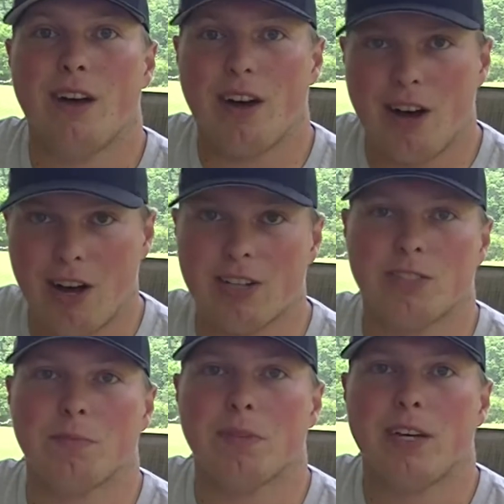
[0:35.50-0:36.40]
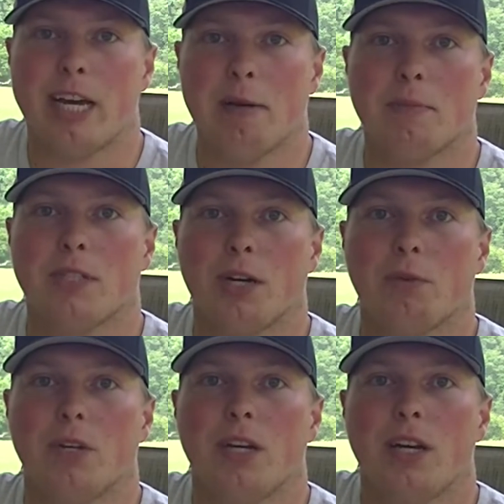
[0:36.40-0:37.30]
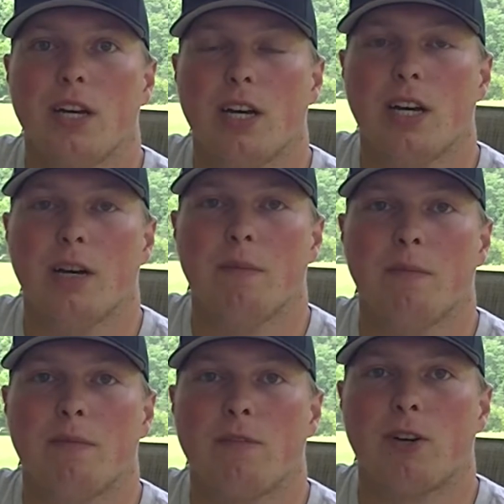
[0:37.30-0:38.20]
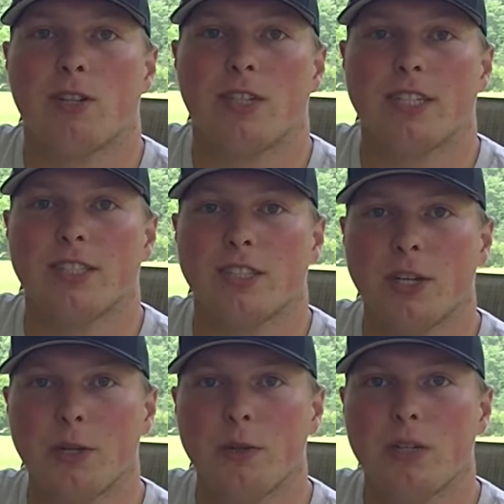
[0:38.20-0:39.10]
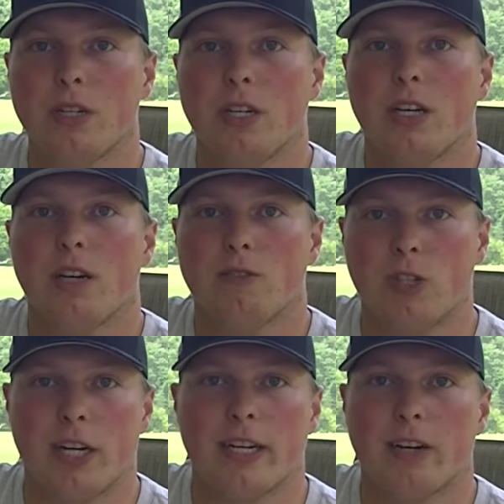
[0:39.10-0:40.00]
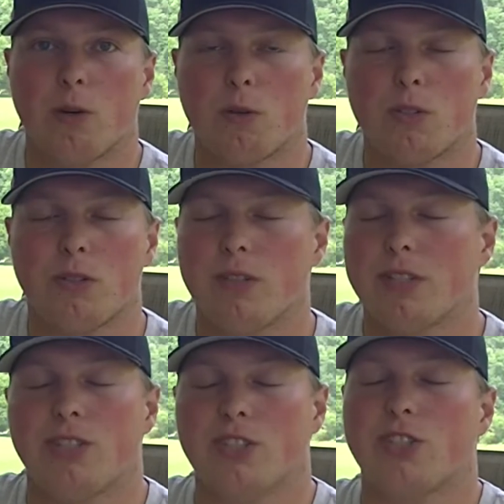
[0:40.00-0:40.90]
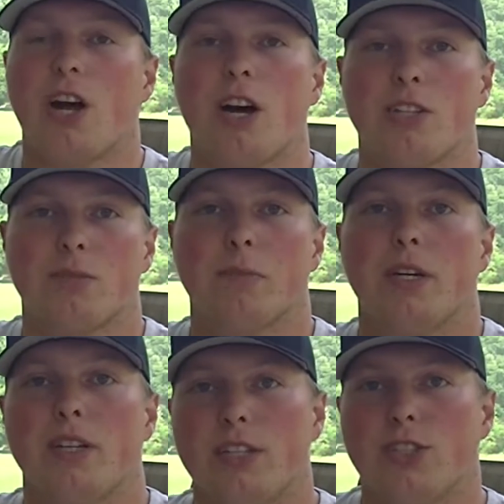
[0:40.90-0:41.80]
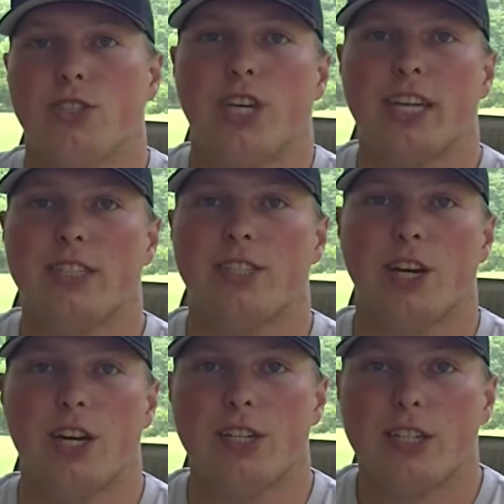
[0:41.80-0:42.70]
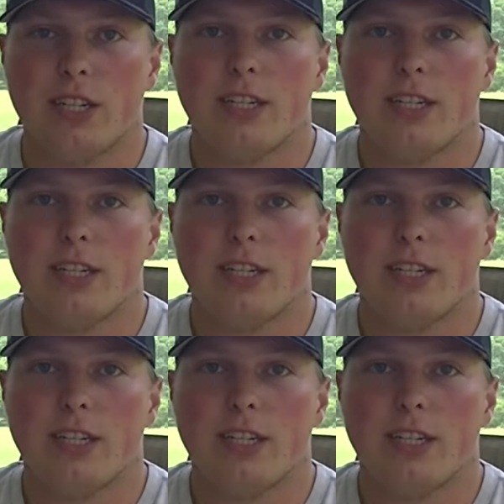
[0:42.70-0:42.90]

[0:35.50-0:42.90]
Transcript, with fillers: awesome episode um, for season two of Tracked Outdoors. This is just awesome. This is Jaden's hunt.